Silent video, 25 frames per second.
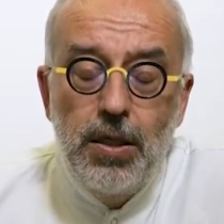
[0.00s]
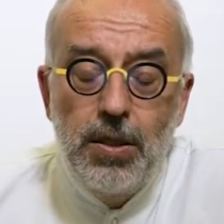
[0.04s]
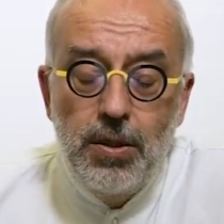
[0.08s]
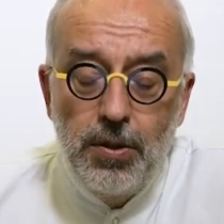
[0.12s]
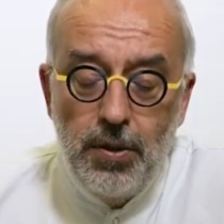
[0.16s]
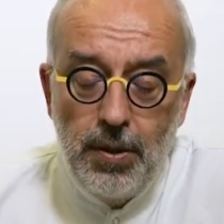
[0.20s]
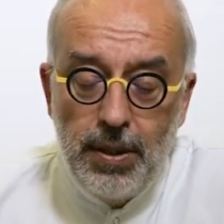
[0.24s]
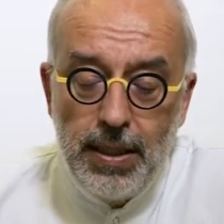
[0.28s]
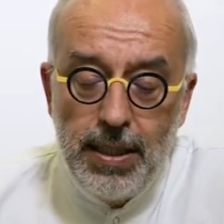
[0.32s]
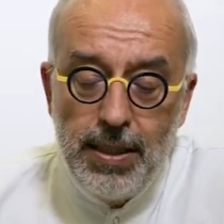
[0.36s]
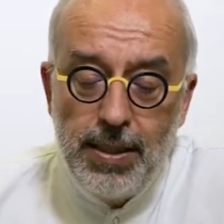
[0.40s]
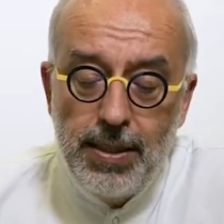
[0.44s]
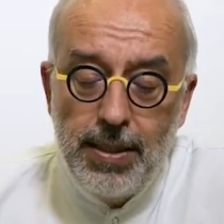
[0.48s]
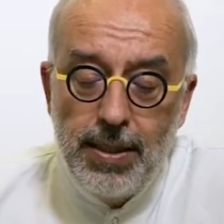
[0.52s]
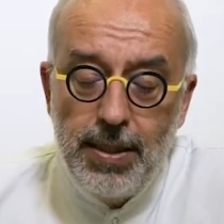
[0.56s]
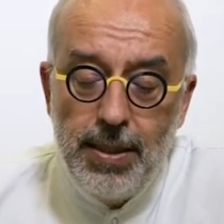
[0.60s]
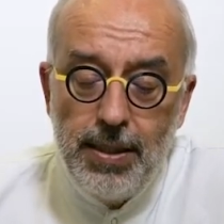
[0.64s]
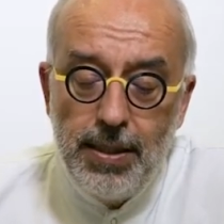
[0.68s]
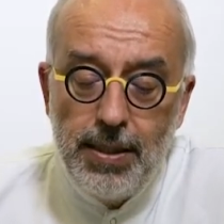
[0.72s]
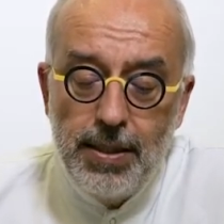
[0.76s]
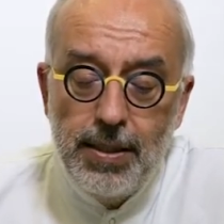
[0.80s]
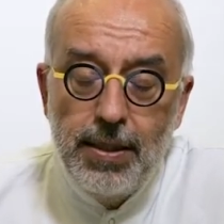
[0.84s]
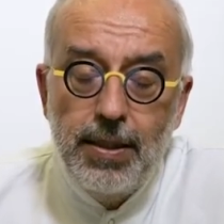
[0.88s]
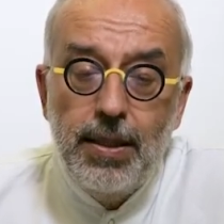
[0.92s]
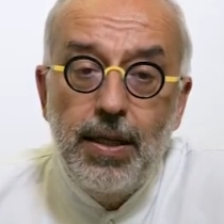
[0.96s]
the
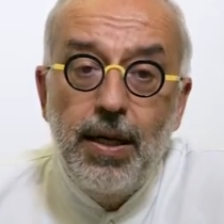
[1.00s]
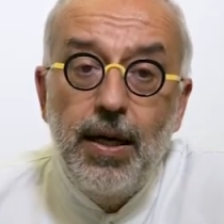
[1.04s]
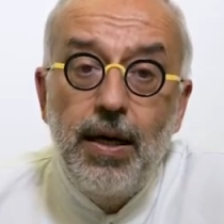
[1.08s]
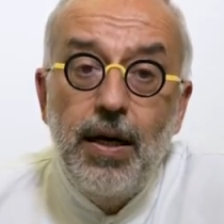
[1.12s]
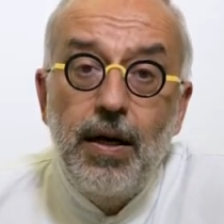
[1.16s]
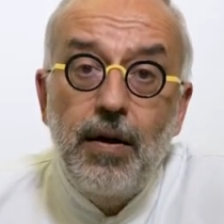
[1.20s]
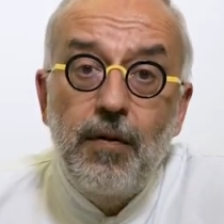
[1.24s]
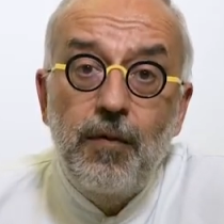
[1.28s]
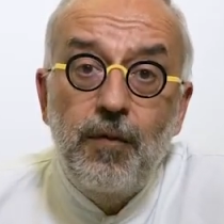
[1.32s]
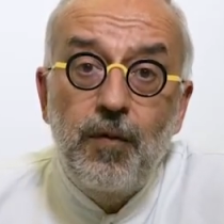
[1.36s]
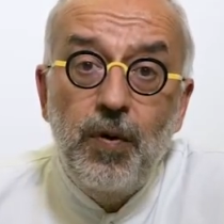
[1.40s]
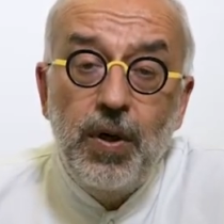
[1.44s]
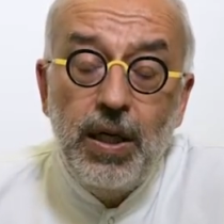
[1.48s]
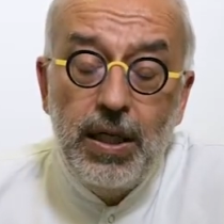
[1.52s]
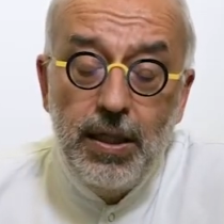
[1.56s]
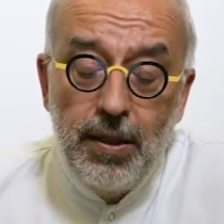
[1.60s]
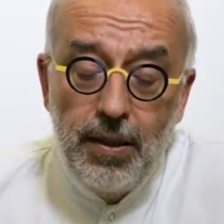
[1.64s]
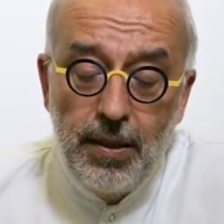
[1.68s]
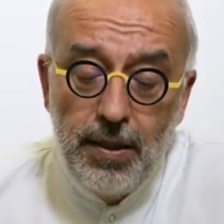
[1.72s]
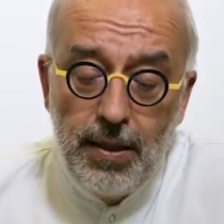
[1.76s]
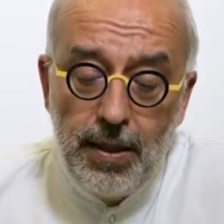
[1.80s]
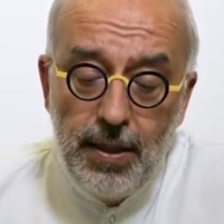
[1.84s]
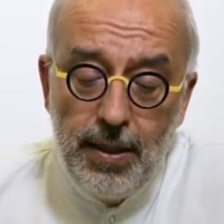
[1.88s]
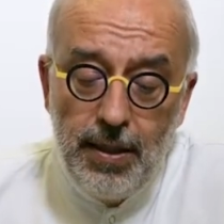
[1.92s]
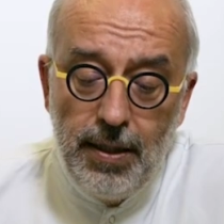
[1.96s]
testes are
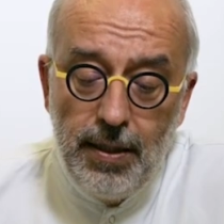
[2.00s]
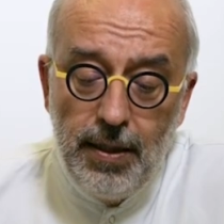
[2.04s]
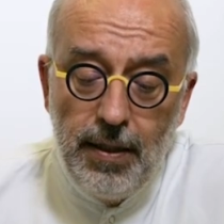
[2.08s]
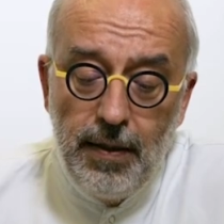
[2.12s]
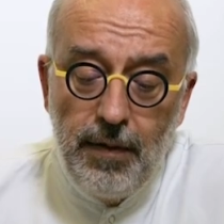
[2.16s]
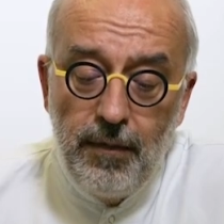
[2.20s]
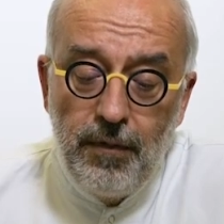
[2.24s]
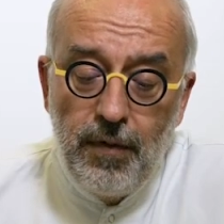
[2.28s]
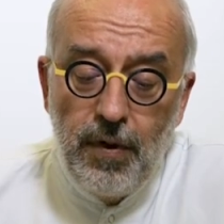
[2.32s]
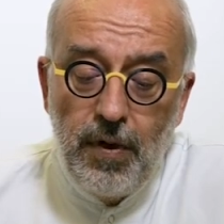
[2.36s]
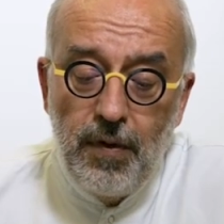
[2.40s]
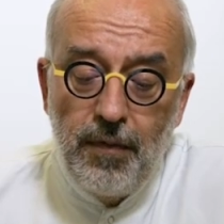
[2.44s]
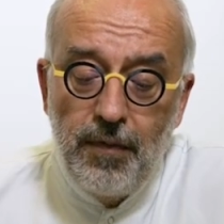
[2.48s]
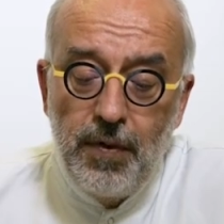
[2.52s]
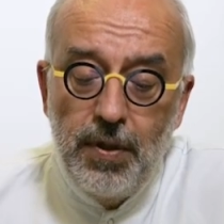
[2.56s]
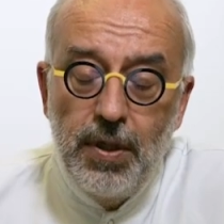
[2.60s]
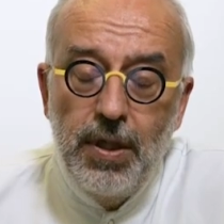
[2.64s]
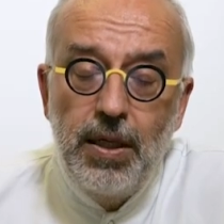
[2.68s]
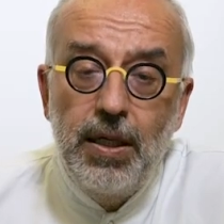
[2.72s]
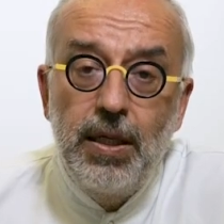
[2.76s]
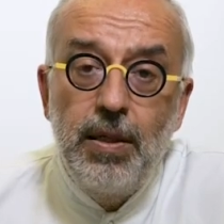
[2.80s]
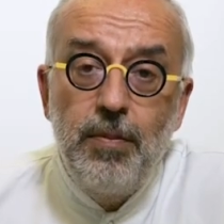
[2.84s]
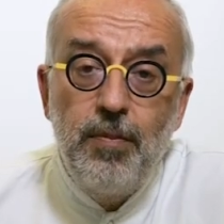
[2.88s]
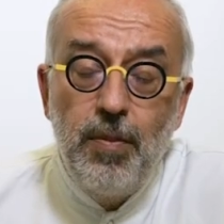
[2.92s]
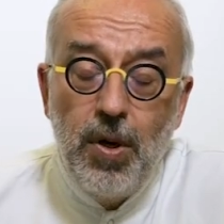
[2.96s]
frequently involved
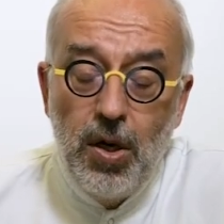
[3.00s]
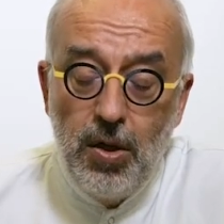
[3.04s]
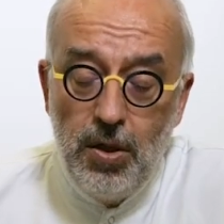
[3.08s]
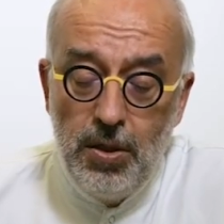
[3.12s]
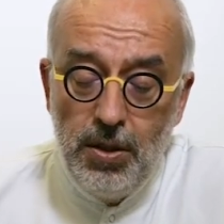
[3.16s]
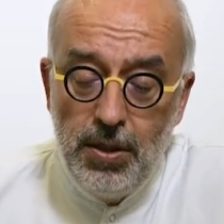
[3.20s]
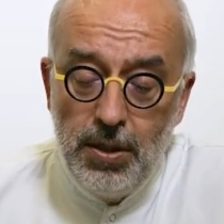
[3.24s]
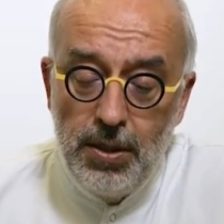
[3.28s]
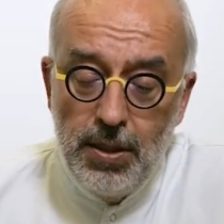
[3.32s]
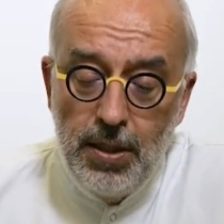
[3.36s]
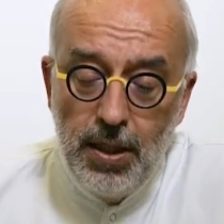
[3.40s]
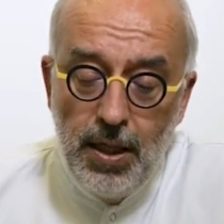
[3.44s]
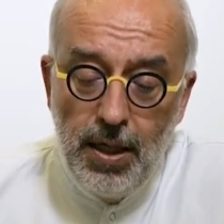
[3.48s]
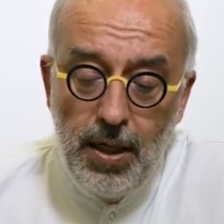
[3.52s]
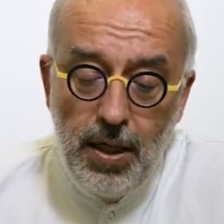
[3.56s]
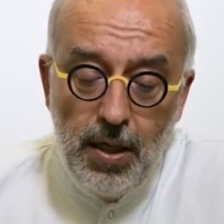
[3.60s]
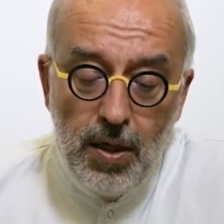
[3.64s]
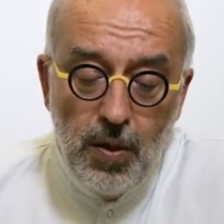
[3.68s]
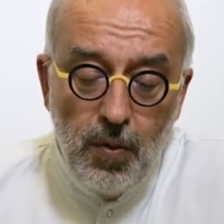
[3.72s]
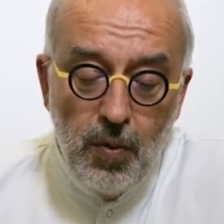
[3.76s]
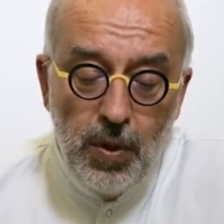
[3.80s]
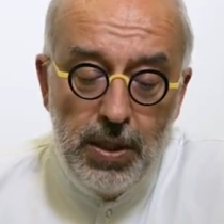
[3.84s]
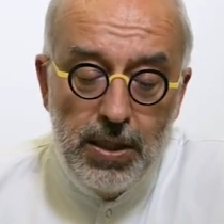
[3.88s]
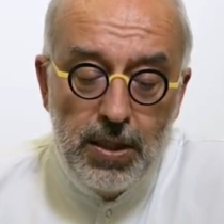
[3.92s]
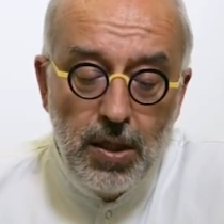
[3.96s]
in boys
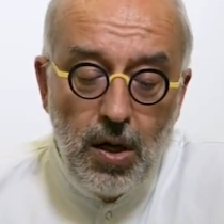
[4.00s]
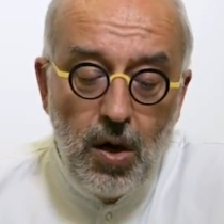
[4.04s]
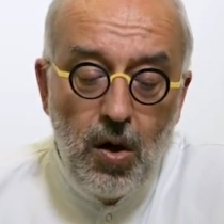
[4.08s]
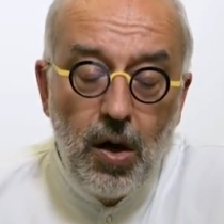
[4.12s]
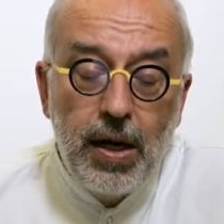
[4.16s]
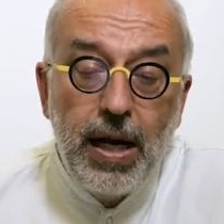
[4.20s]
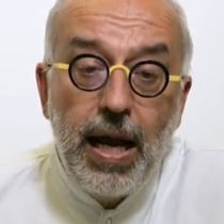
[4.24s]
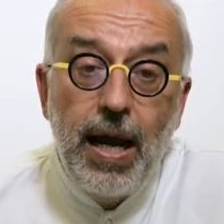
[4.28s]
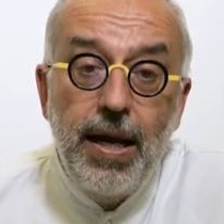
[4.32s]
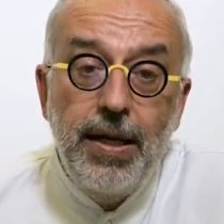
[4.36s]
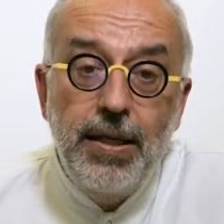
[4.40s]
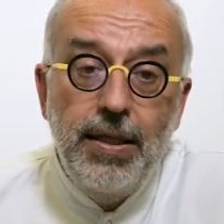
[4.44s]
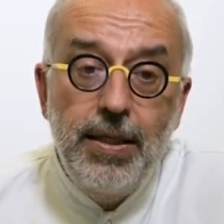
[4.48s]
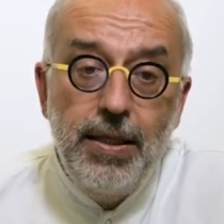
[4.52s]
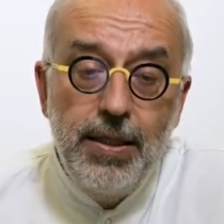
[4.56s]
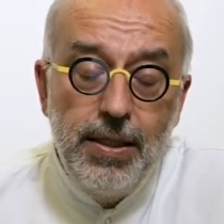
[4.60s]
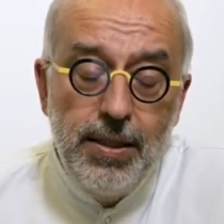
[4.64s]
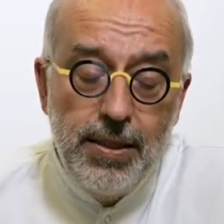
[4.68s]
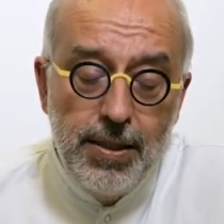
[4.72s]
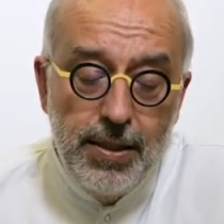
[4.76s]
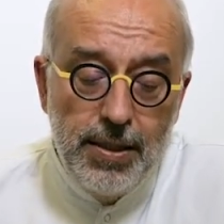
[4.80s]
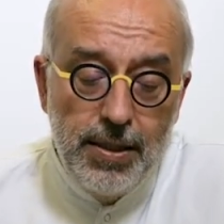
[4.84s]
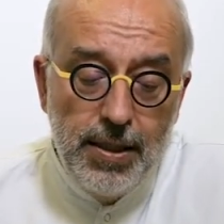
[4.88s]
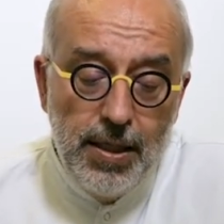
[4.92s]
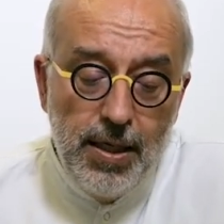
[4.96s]
with
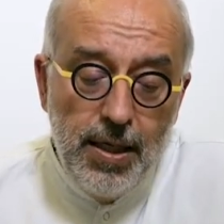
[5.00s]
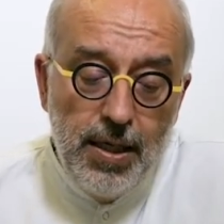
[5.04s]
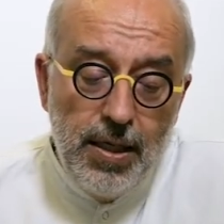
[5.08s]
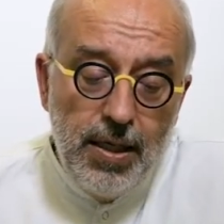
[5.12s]
orchitis,